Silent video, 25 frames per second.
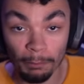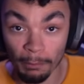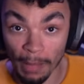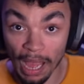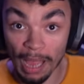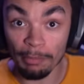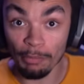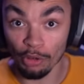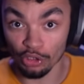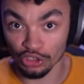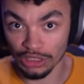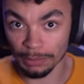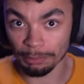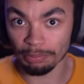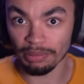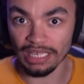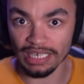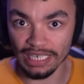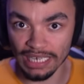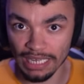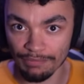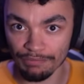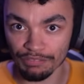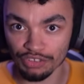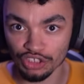I mostly play
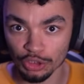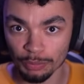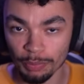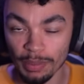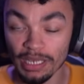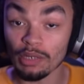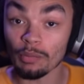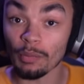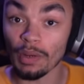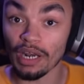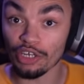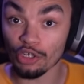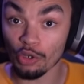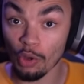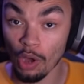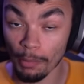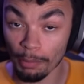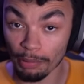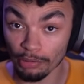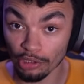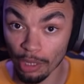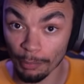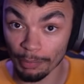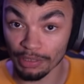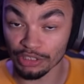Need for Speed when I do
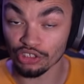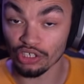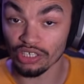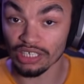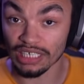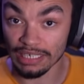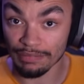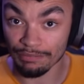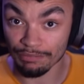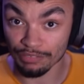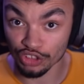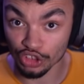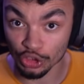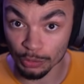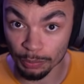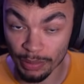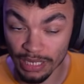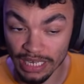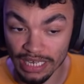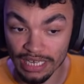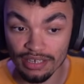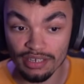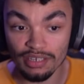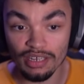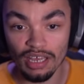open lobbies on Need for
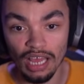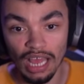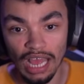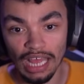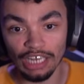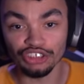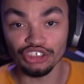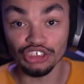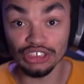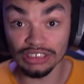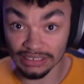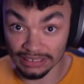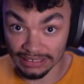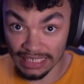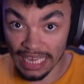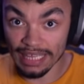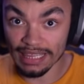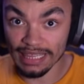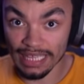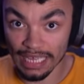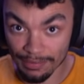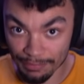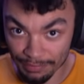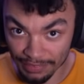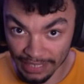Speed, and GTA
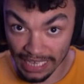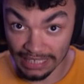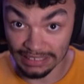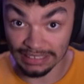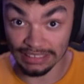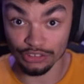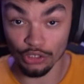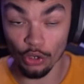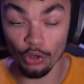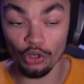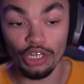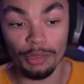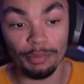thankfully has its own